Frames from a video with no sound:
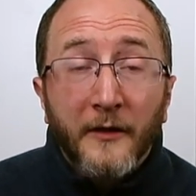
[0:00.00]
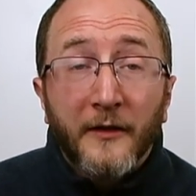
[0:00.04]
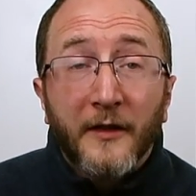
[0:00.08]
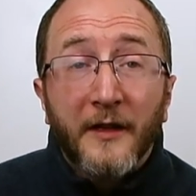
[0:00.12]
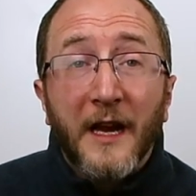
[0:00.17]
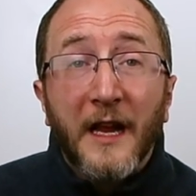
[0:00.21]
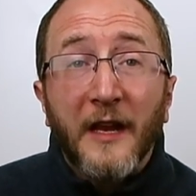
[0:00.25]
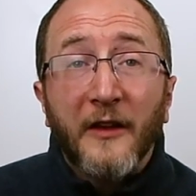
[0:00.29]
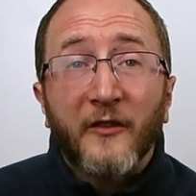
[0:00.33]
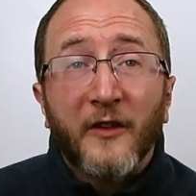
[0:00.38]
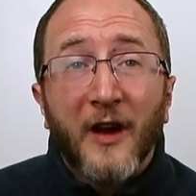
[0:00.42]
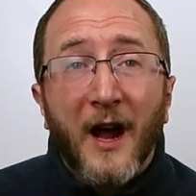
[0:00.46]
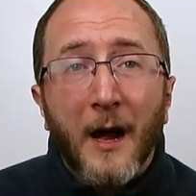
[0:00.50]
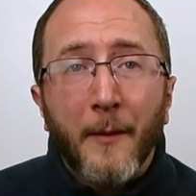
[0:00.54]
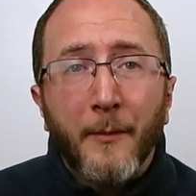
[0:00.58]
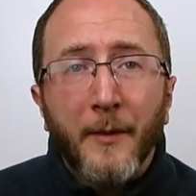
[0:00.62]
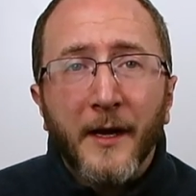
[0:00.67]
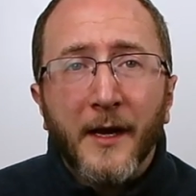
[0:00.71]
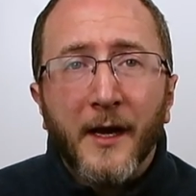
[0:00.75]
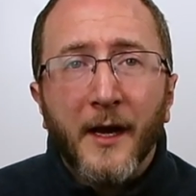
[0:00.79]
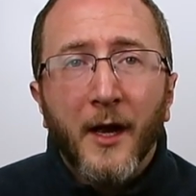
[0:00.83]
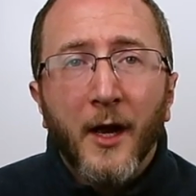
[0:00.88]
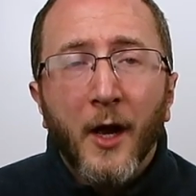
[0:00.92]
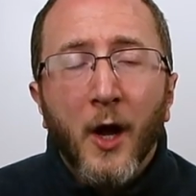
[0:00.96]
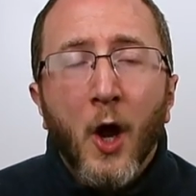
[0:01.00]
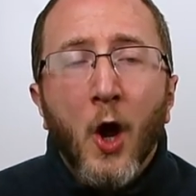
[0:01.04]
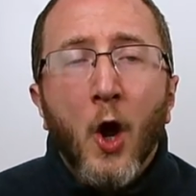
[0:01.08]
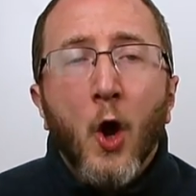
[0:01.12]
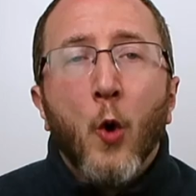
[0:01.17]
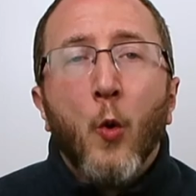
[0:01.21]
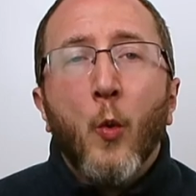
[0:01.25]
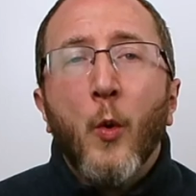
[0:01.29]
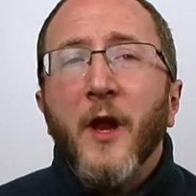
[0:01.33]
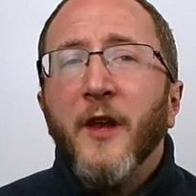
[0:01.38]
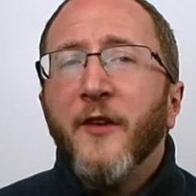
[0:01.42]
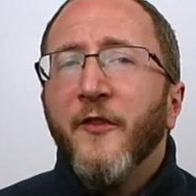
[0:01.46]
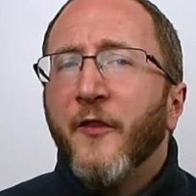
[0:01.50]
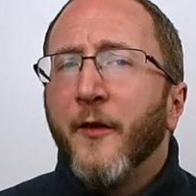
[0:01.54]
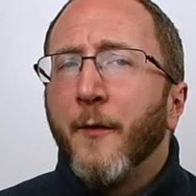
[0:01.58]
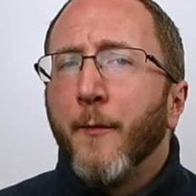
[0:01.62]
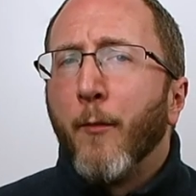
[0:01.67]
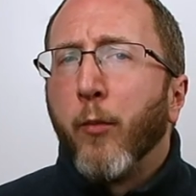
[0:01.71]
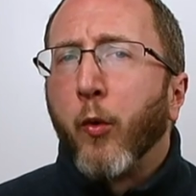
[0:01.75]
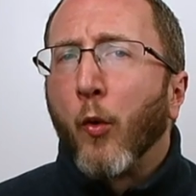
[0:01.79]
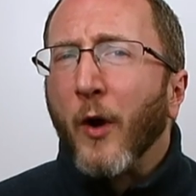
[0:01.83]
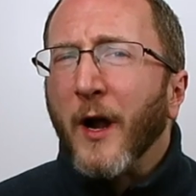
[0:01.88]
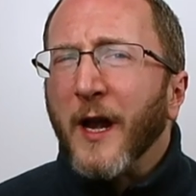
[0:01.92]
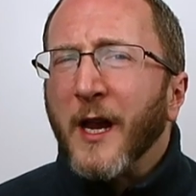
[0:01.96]
Today's topic, when to
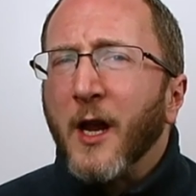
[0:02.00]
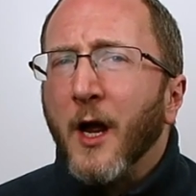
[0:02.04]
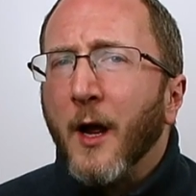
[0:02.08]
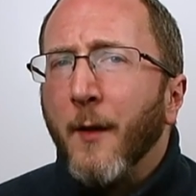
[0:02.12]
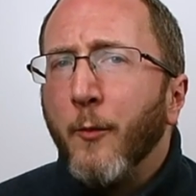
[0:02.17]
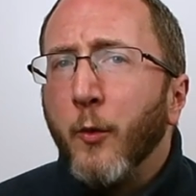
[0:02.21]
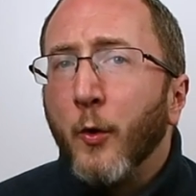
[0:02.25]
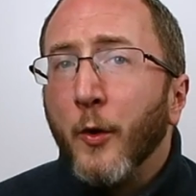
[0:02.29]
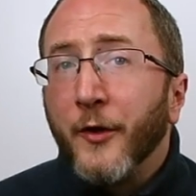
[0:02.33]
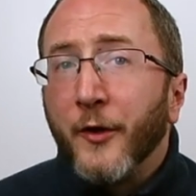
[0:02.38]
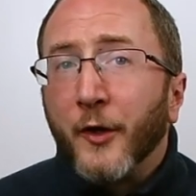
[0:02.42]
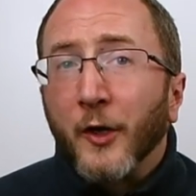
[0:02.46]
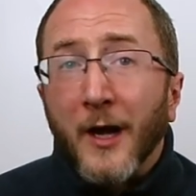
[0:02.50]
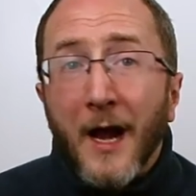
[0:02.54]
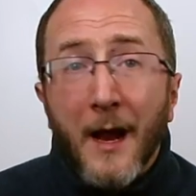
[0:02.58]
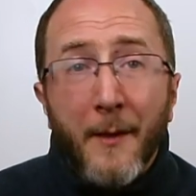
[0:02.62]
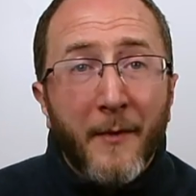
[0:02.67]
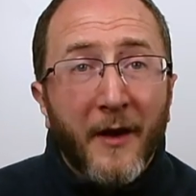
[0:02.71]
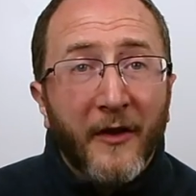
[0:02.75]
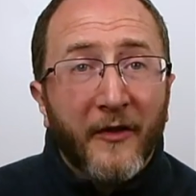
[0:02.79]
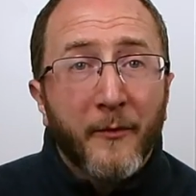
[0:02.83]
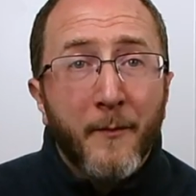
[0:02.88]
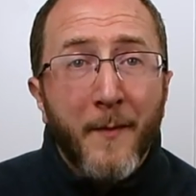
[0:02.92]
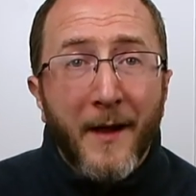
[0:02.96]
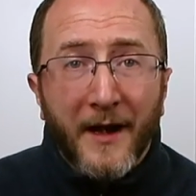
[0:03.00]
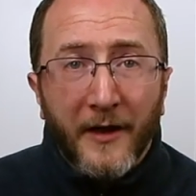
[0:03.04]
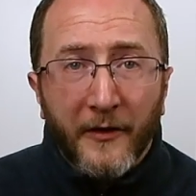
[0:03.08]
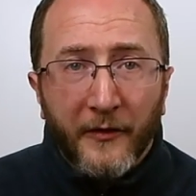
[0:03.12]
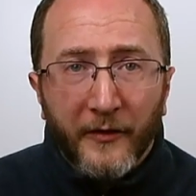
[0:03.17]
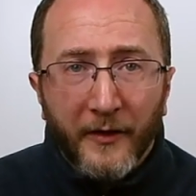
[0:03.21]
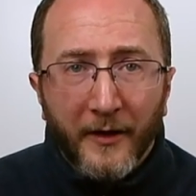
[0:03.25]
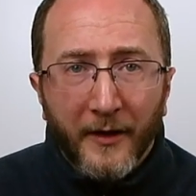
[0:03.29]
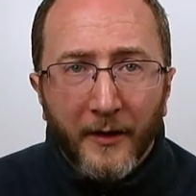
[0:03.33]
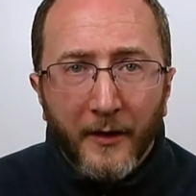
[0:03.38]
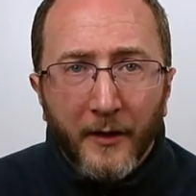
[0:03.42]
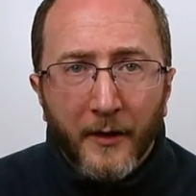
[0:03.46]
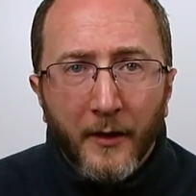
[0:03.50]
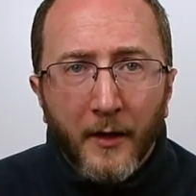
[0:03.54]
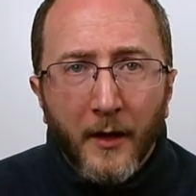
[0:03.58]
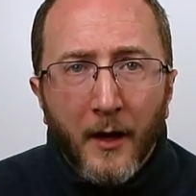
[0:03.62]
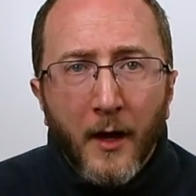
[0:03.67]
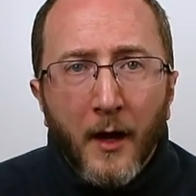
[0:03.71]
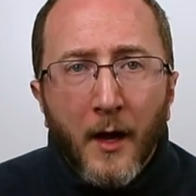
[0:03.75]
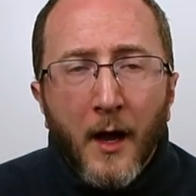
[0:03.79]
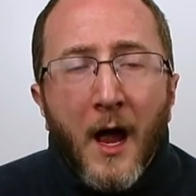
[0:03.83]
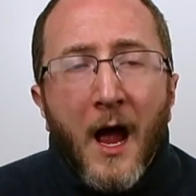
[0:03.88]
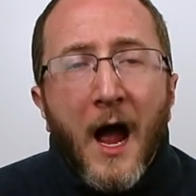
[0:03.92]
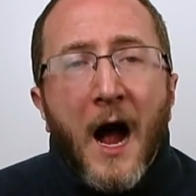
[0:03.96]
break up with your MS medicine.
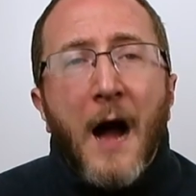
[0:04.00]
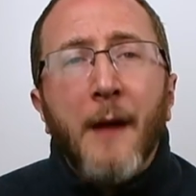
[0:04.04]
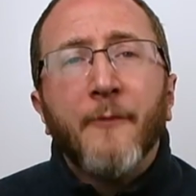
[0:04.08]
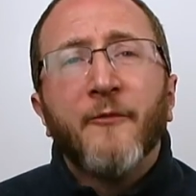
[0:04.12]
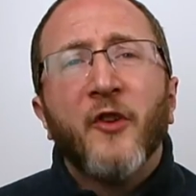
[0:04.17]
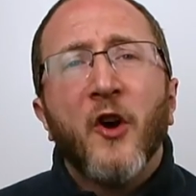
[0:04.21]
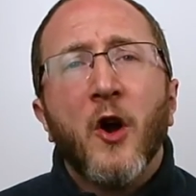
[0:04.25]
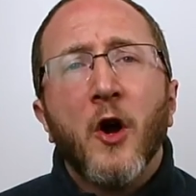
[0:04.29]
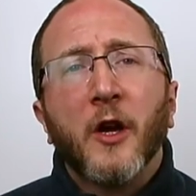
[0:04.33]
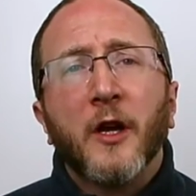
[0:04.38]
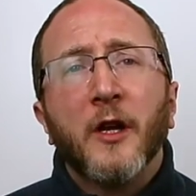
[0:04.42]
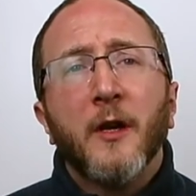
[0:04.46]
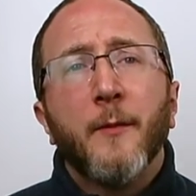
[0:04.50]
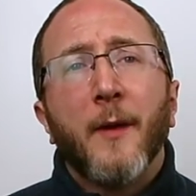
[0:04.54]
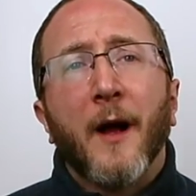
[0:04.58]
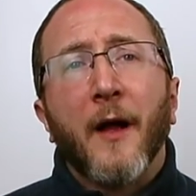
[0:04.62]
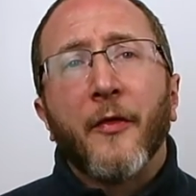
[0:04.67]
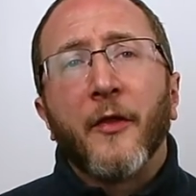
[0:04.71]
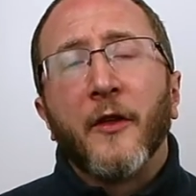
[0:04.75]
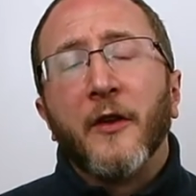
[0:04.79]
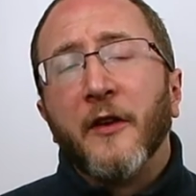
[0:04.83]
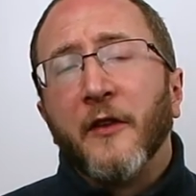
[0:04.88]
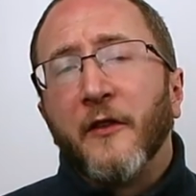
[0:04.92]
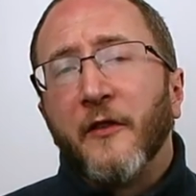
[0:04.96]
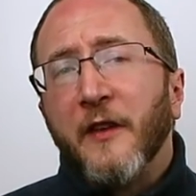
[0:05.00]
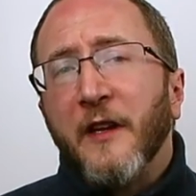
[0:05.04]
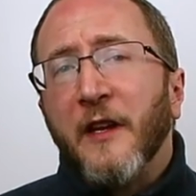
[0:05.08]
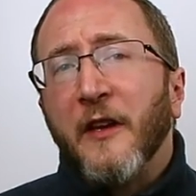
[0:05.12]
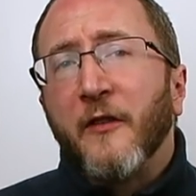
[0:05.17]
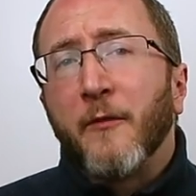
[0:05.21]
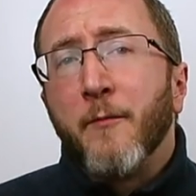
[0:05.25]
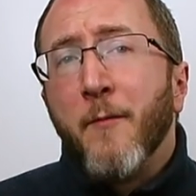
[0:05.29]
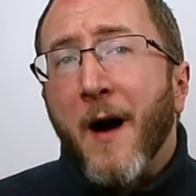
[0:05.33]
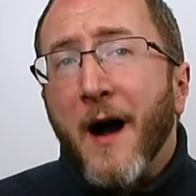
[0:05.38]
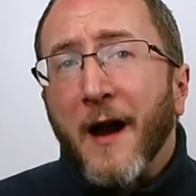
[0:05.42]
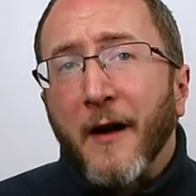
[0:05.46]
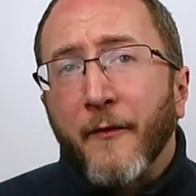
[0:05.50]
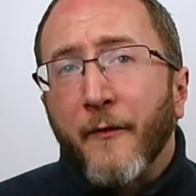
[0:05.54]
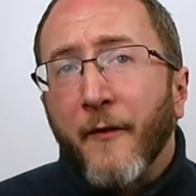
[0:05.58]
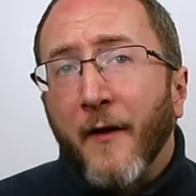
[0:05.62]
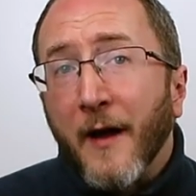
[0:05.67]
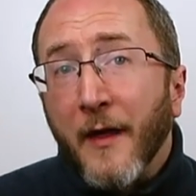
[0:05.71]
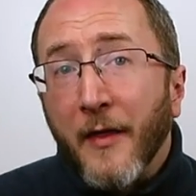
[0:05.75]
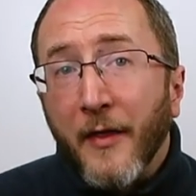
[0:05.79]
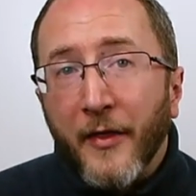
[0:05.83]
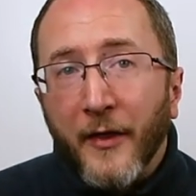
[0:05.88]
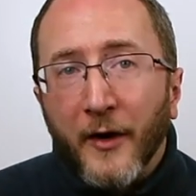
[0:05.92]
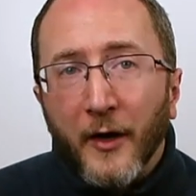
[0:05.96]
I'm talking about the disease
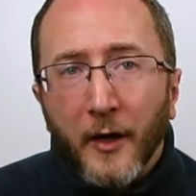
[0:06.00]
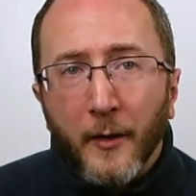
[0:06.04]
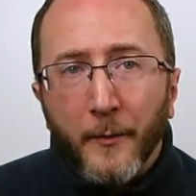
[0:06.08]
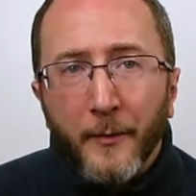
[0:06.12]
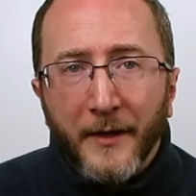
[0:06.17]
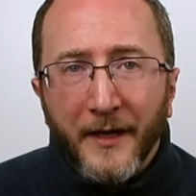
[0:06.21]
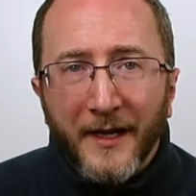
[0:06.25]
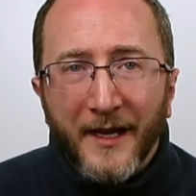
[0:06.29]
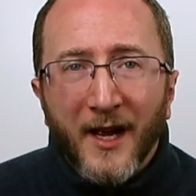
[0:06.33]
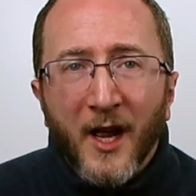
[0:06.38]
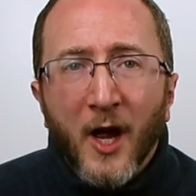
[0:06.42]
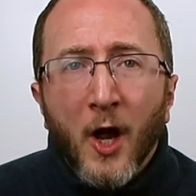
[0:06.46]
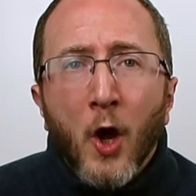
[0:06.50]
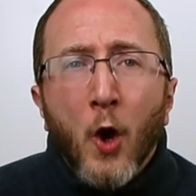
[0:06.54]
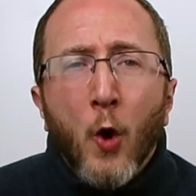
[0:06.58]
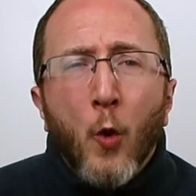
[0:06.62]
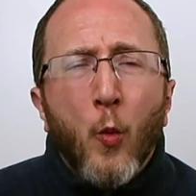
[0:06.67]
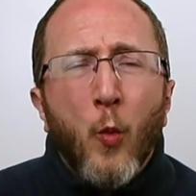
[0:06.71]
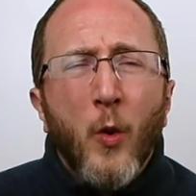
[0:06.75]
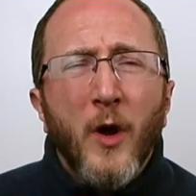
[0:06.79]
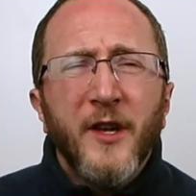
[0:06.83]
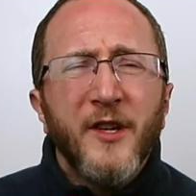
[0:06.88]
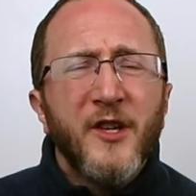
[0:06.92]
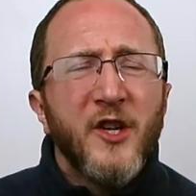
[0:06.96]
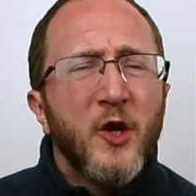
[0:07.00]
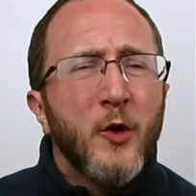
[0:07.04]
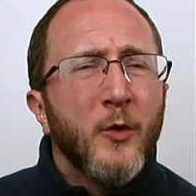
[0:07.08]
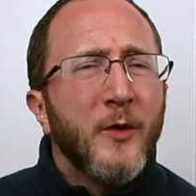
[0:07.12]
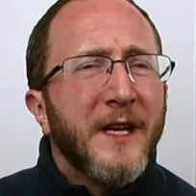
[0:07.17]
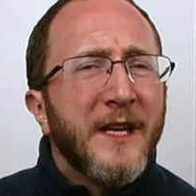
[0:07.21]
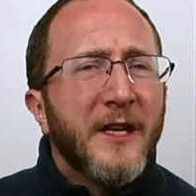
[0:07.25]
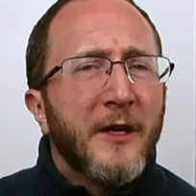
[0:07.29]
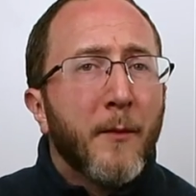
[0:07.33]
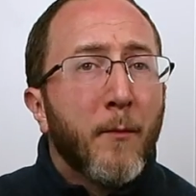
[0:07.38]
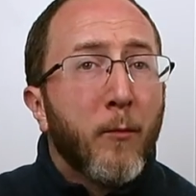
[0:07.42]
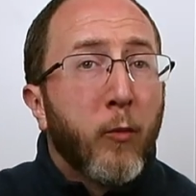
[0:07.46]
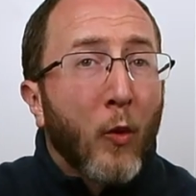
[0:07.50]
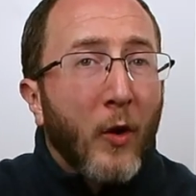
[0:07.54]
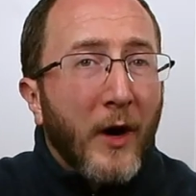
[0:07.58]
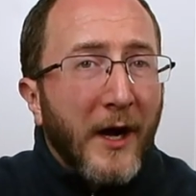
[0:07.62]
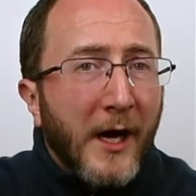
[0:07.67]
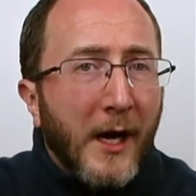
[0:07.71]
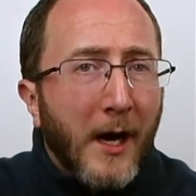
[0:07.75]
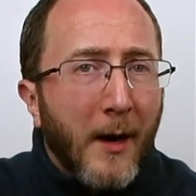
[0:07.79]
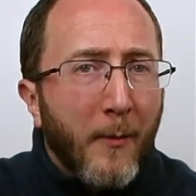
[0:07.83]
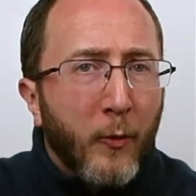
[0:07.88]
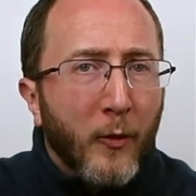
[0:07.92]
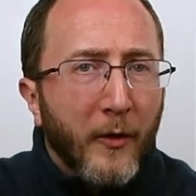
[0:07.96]
modifying therapy. When do you need to
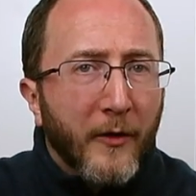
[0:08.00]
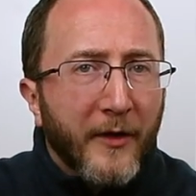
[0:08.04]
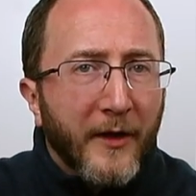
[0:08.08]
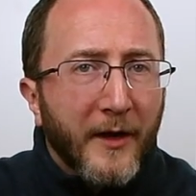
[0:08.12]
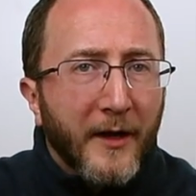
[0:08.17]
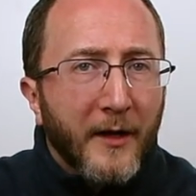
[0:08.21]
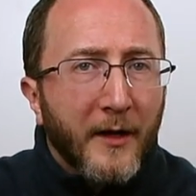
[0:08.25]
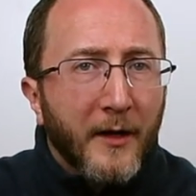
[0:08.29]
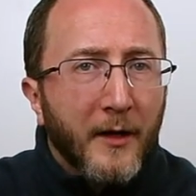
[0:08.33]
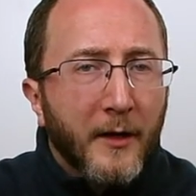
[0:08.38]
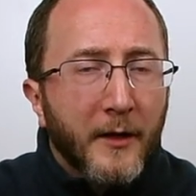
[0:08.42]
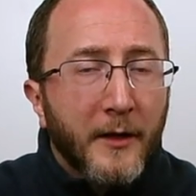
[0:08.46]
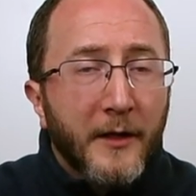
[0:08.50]
break up with it?